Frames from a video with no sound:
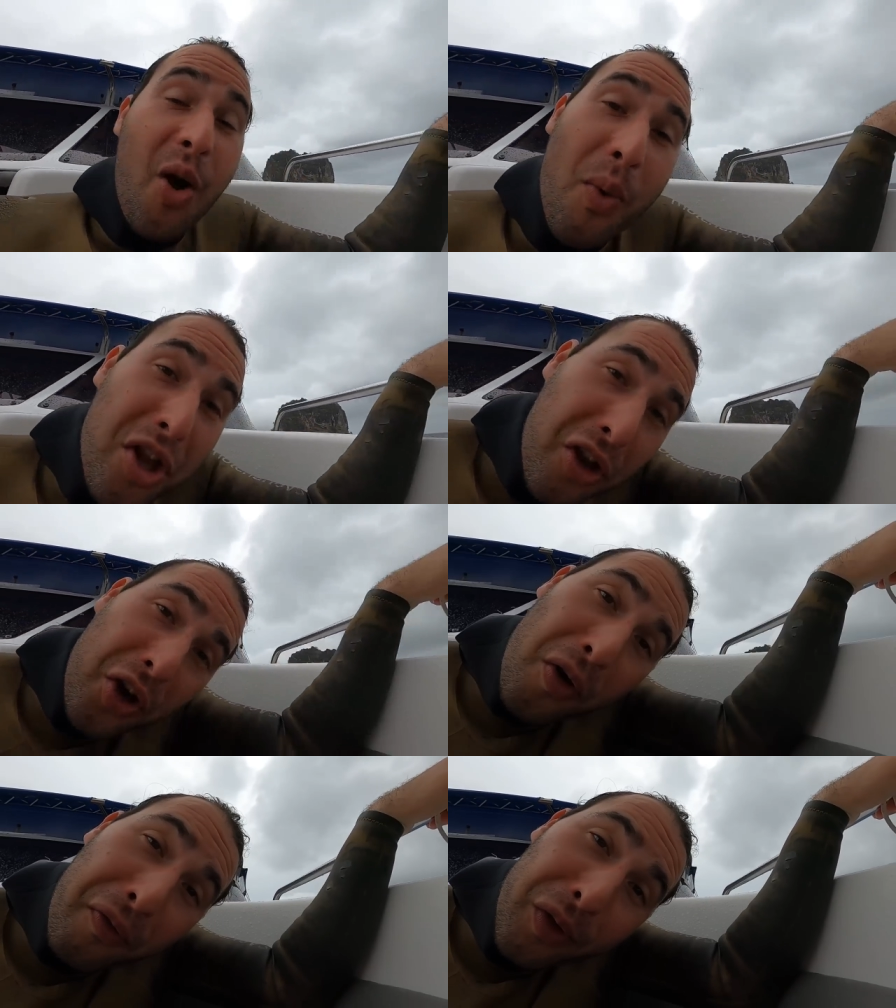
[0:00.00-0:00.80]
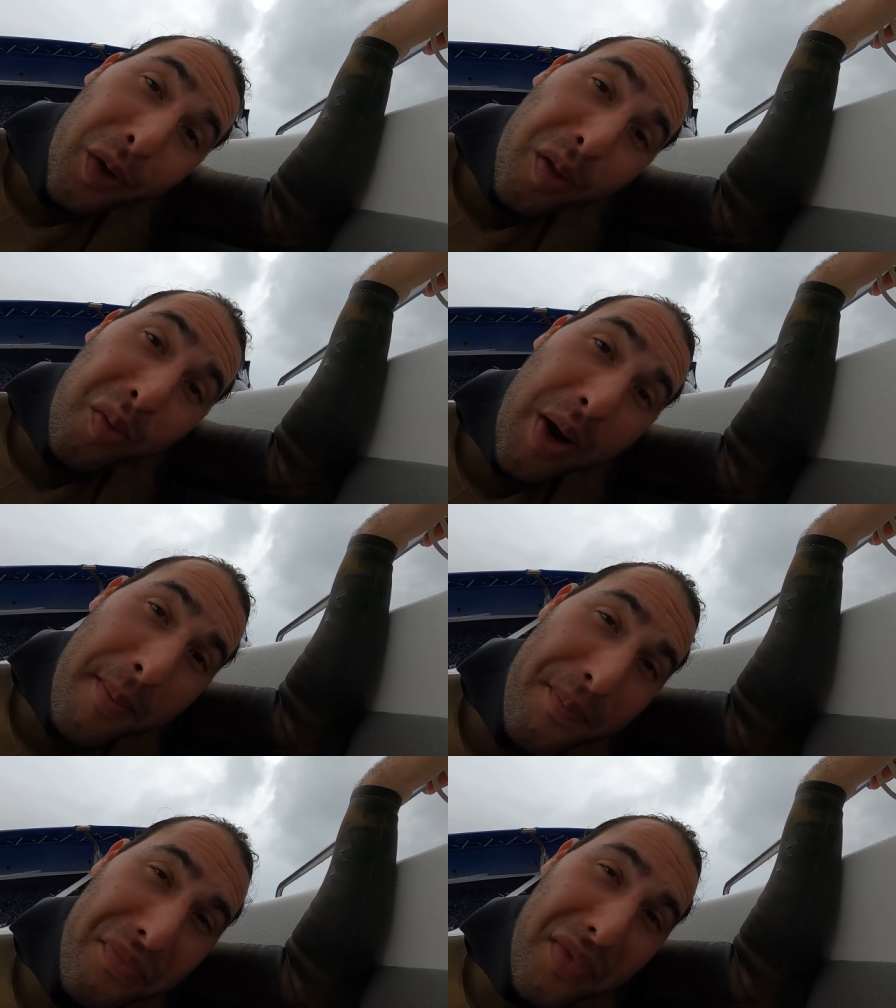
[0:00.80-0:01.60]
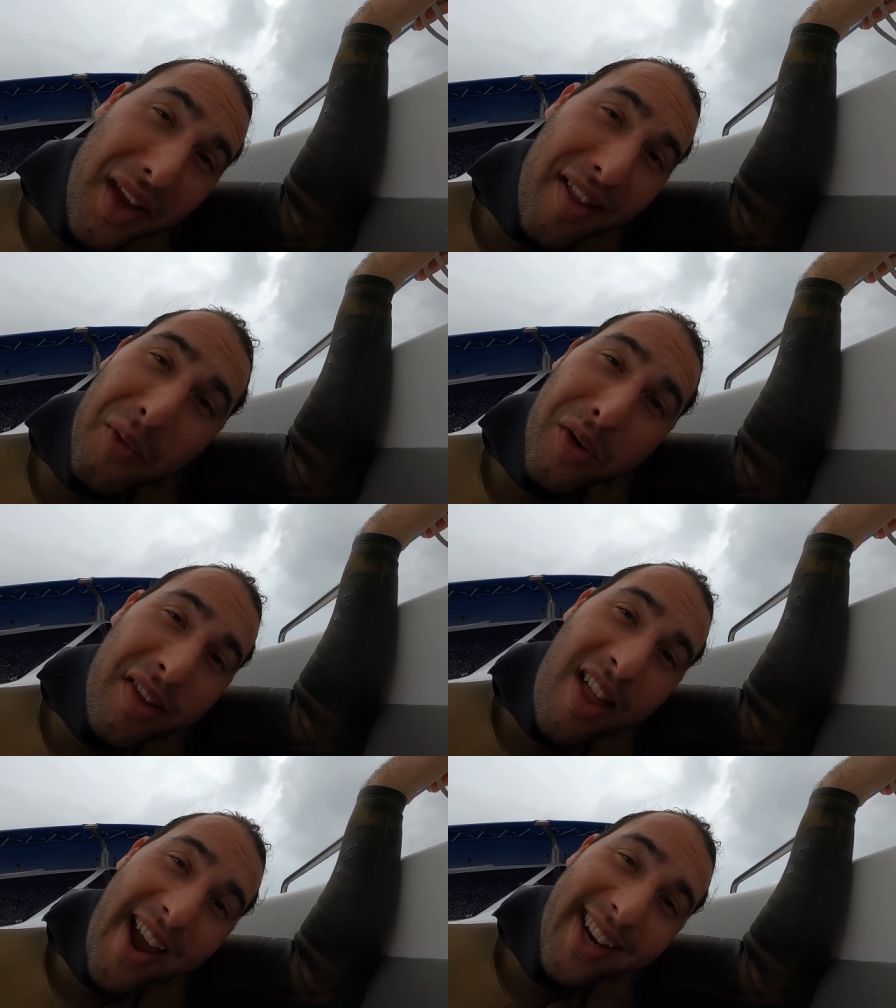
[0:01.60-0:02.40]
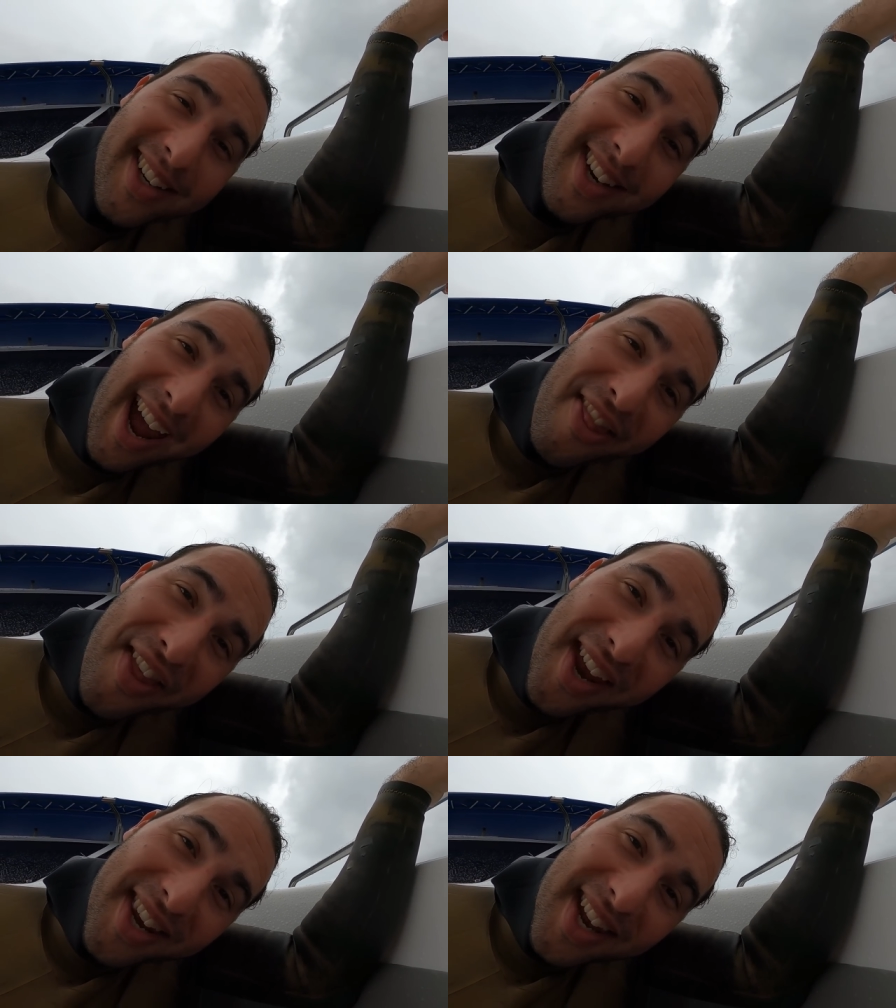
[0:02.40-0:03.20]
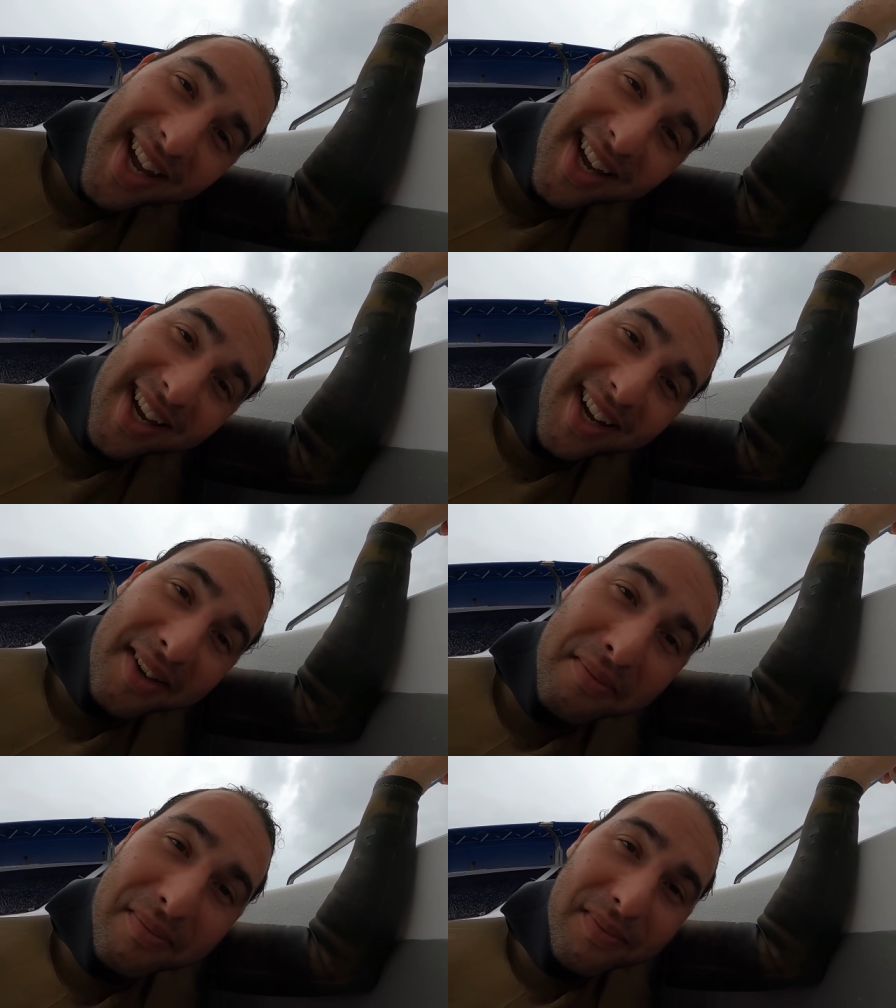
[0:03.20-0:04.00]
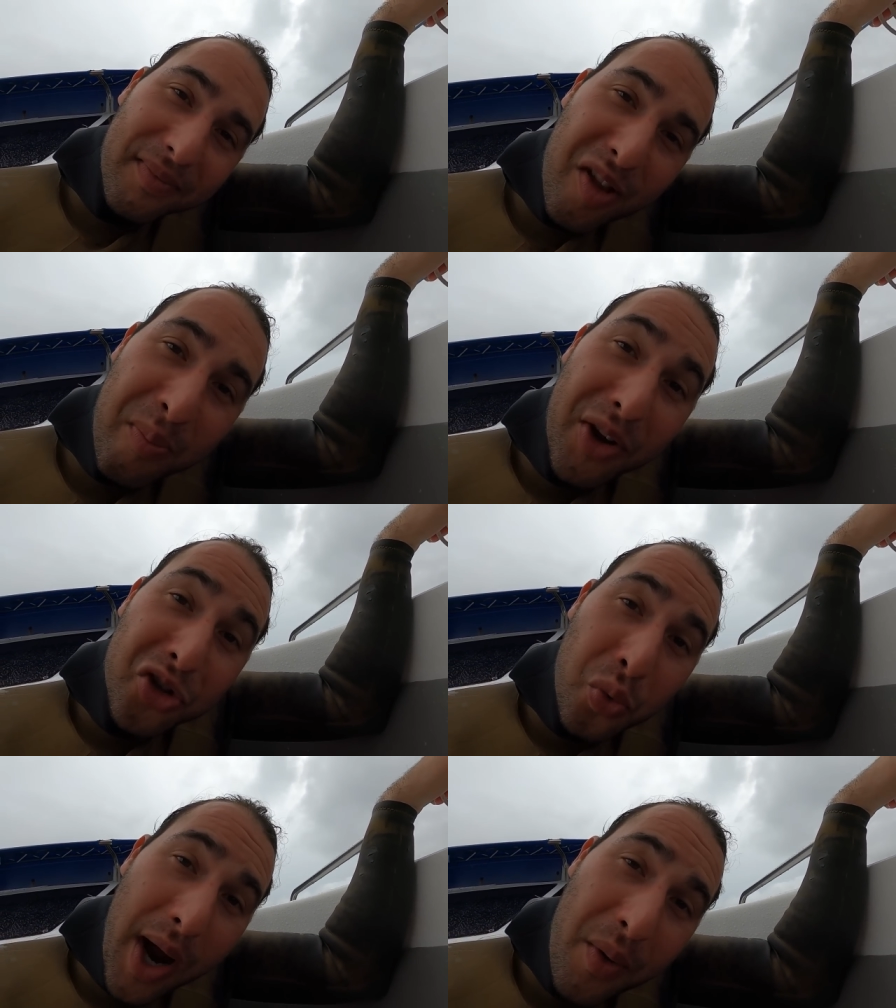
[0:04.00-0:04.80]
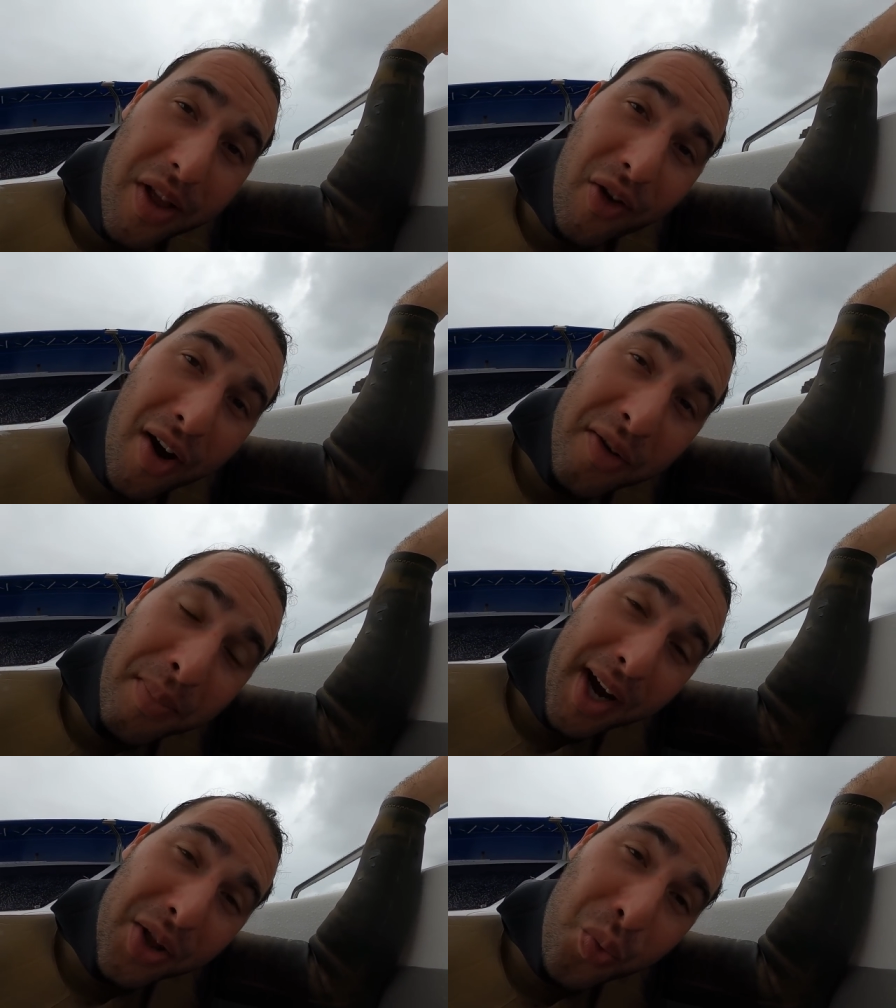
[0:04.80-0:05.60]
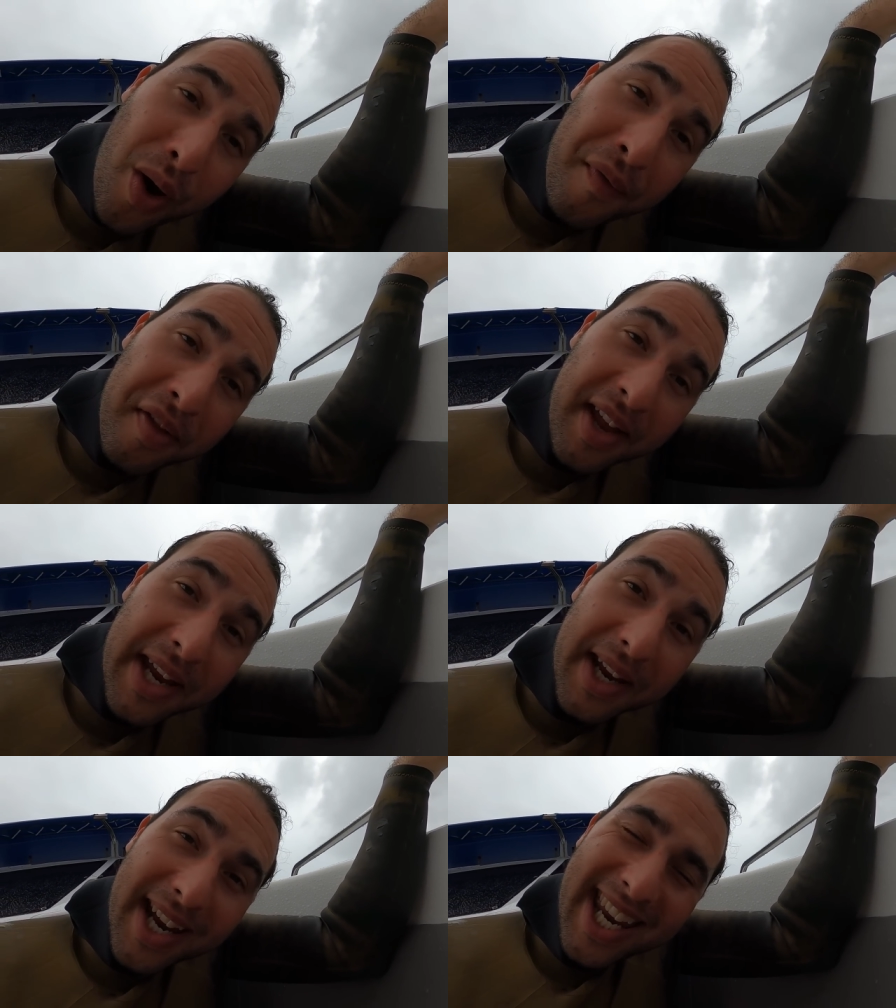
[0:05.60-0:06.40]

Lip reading: We're just gonna go for a little swim, see what it's like, and then spend 2 hours driving back in the rough sea.